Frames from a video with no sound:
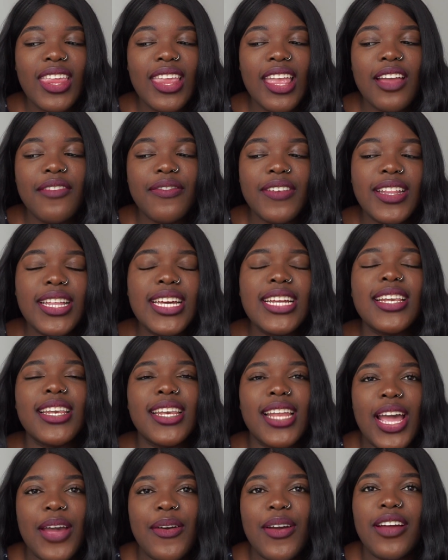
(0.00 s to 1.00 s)
I feel like
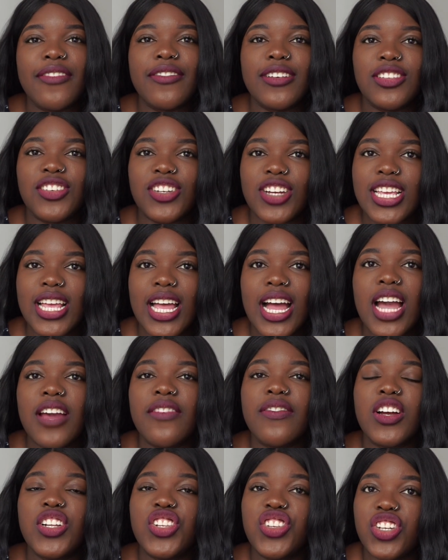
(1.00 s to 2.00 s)
now I've, adjust,
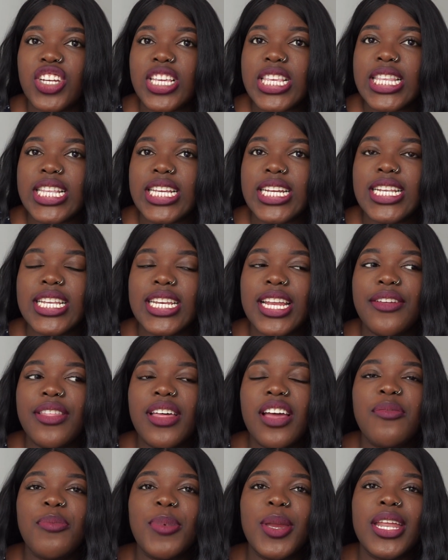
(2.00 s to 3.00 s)
I've adjusted. Now that
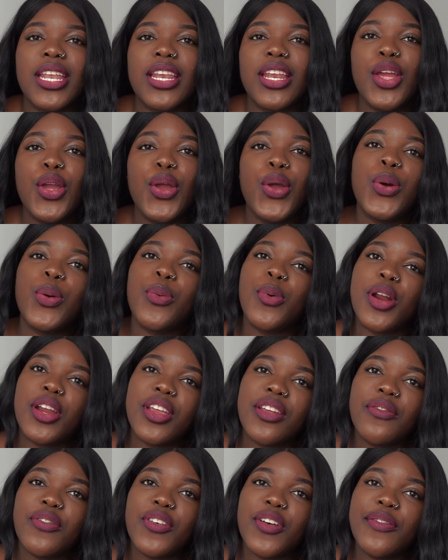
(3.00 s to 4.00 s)
I've been
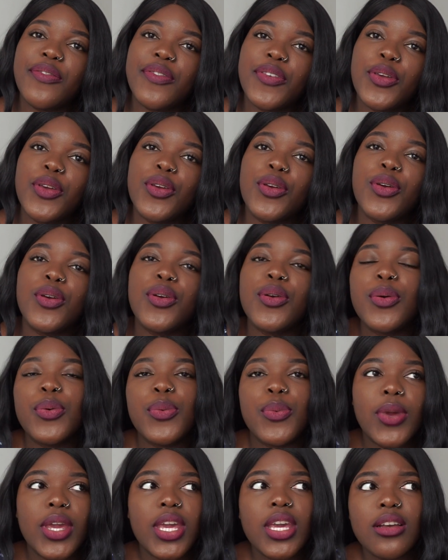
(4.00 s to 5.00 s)
working for a few
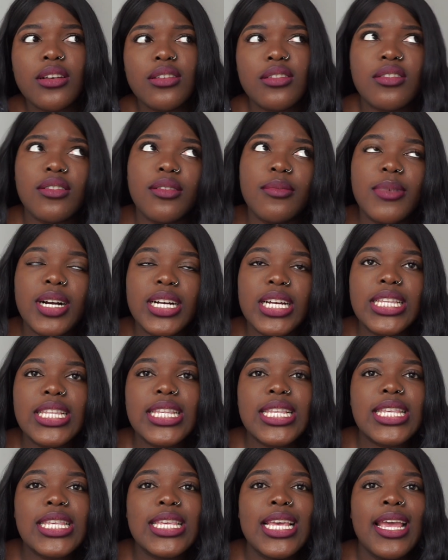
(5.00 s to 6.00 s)
weeks or
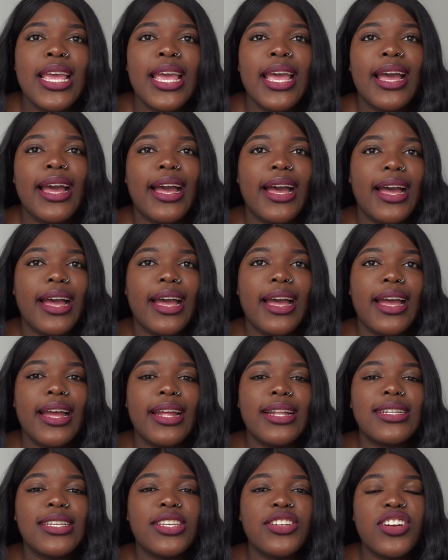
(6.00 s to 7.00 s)
months
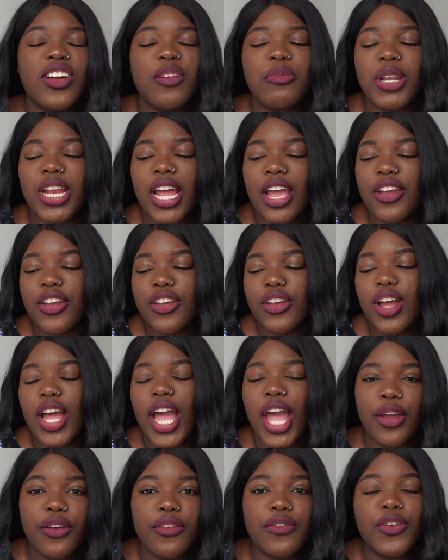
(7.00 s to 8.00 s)
and you know I've been out,
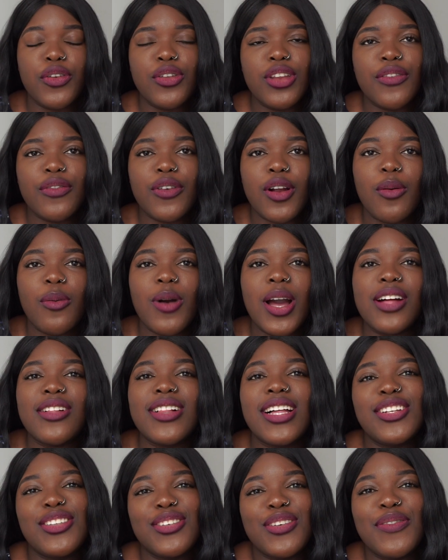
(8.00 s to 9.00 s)
out of uni for a while,
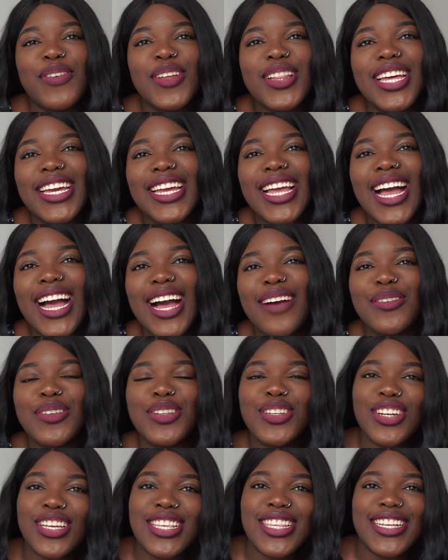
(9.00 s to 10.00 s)
I do feel like I have
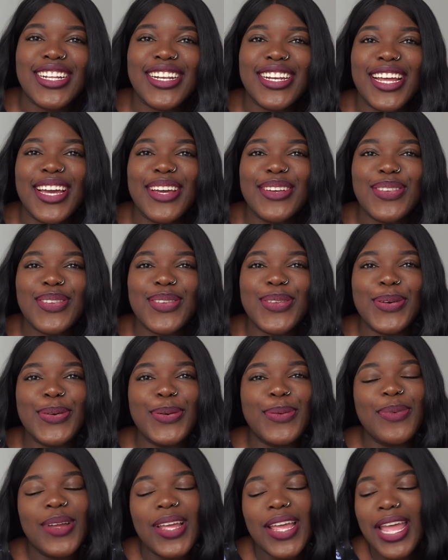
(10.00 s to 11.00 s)
adjusted now.
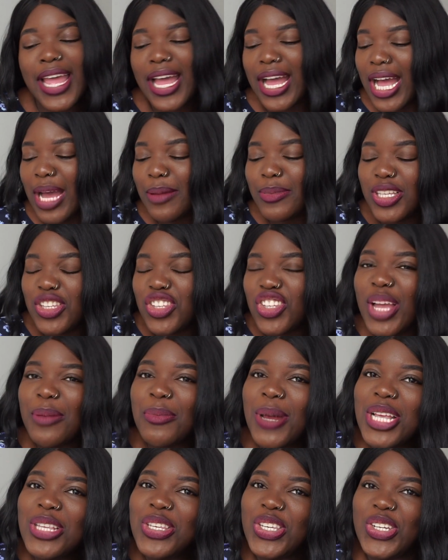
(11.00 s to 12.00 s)
So I'm,
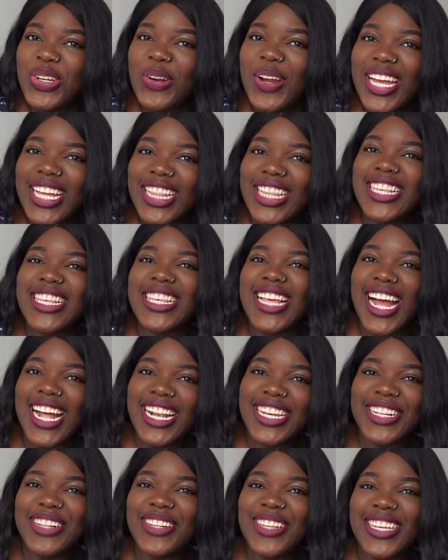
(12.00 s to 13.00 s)
I'm enjoying this
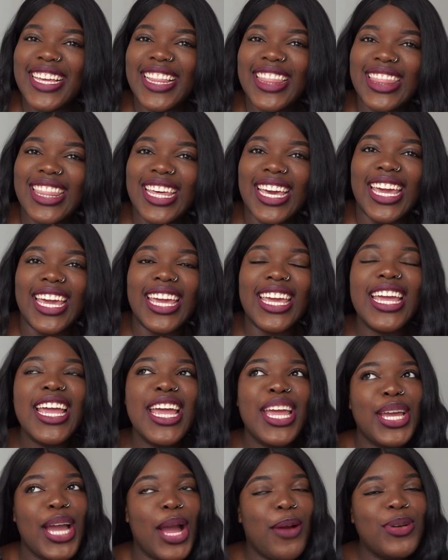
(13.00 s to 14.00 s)
adulting thing.
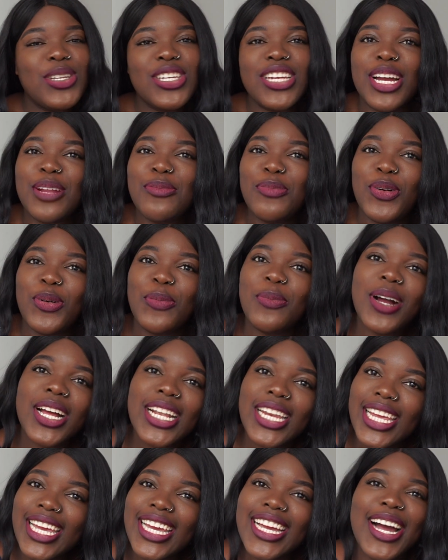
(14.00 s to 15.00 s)
I wish I had more
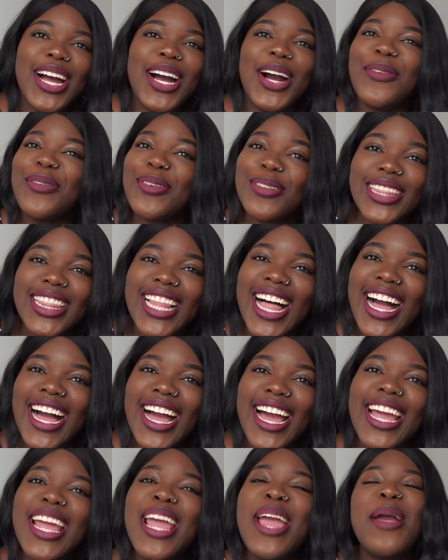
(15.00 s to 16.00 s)
money, I won't
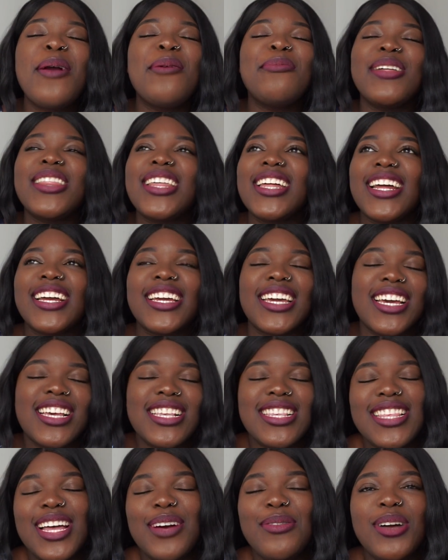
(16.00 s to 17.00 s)
lie. But then I
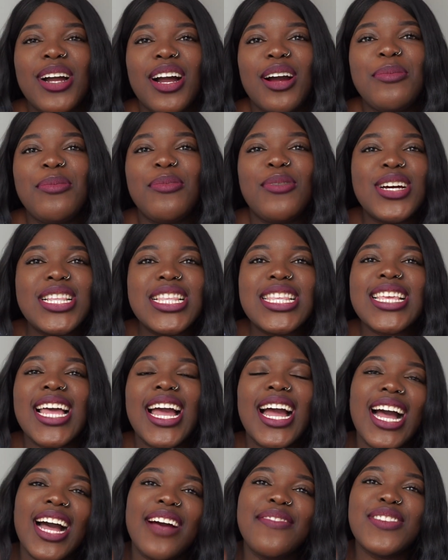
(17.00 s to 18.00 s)
guess that will come once I
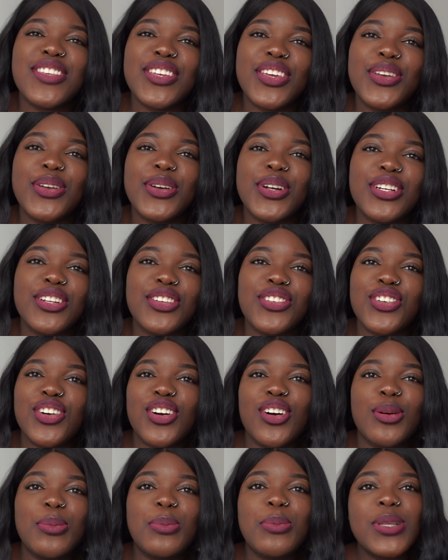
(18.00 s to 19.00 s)
have secured a
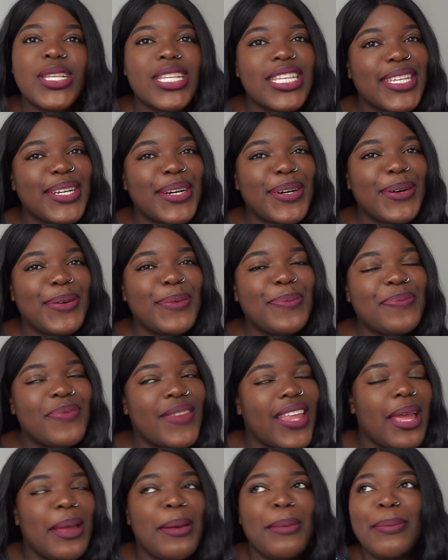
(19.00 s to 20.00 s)
job. So,
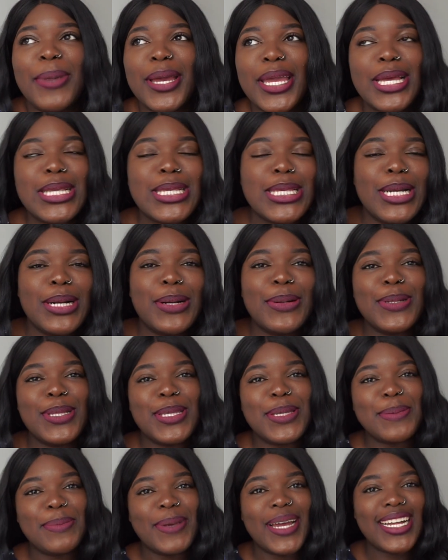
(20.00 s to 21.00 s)
but yeah, it's not going
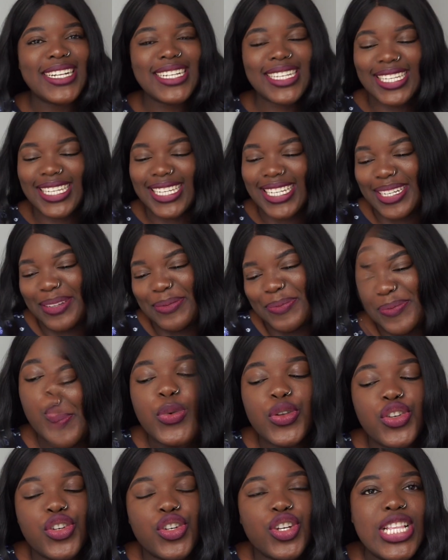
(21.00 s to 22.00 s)
too bad.
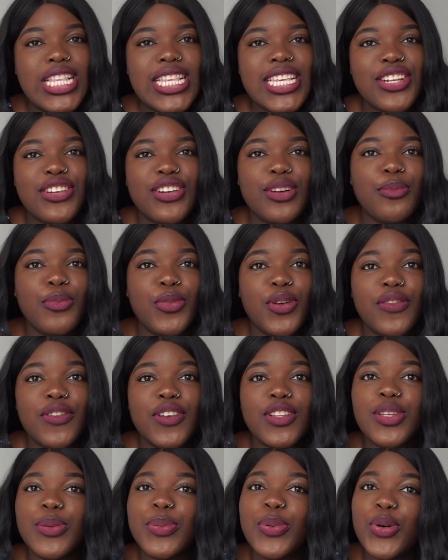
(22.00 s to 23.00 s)
Would you consider
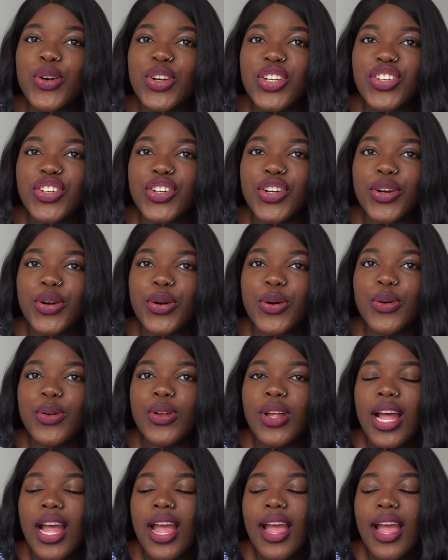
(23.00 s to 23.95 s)
moving to Portugal?